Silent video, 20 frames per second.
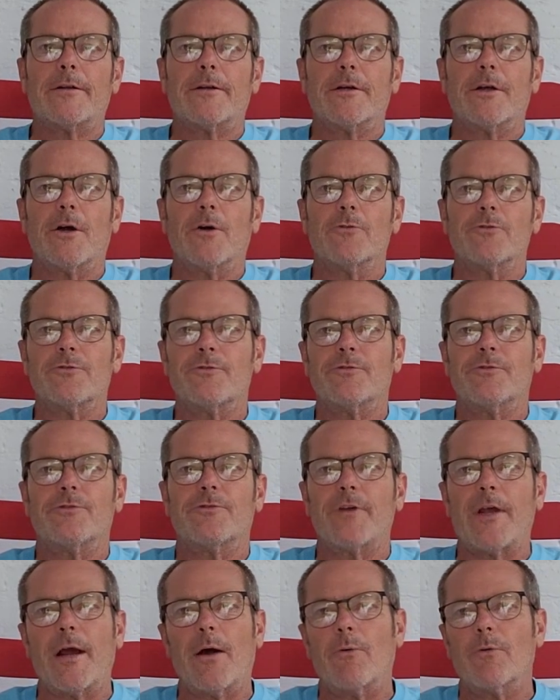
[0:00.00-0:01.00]
to Goses and
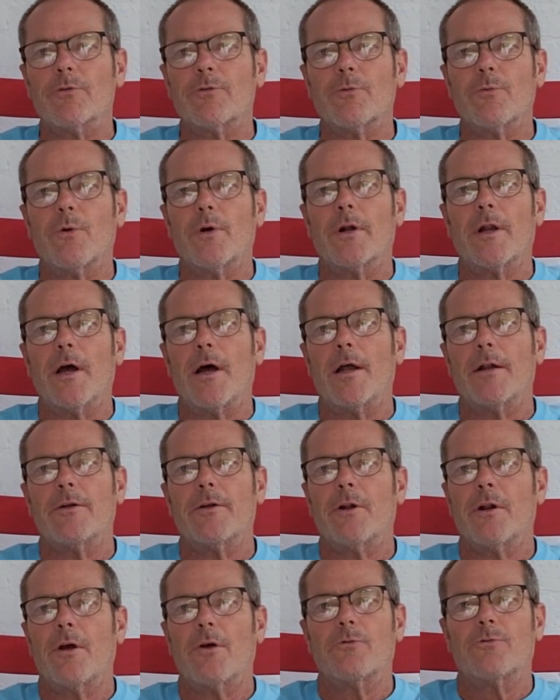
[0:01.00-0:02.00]
sours and whatnot,
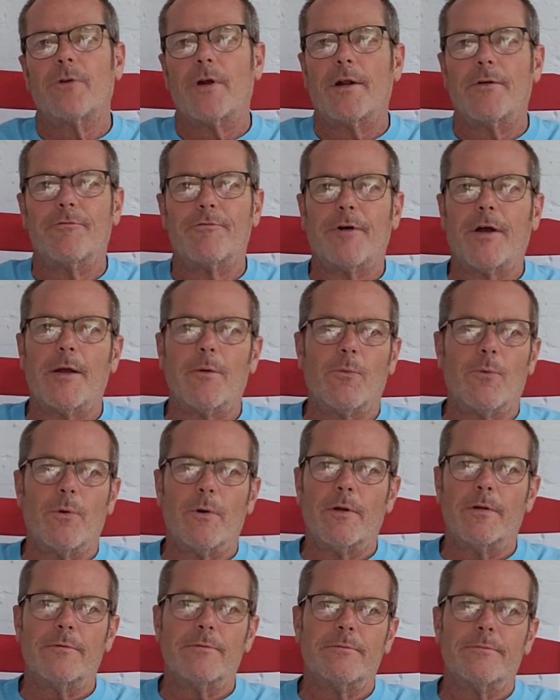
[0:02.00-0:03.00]
you know, trying to find
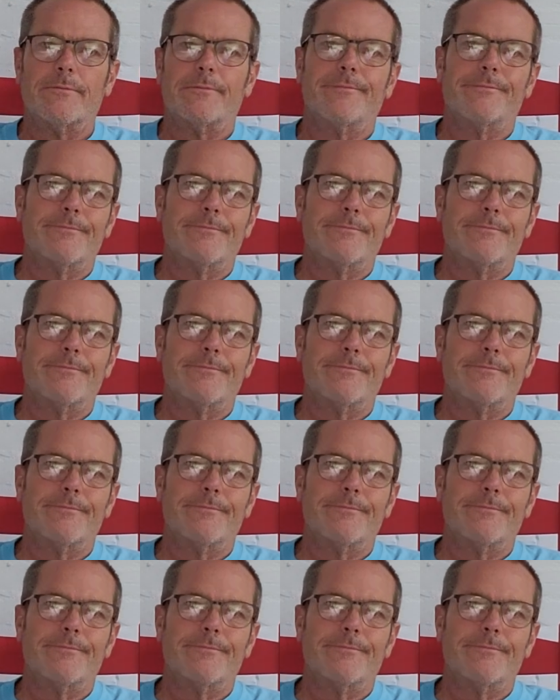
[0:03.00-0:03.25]
one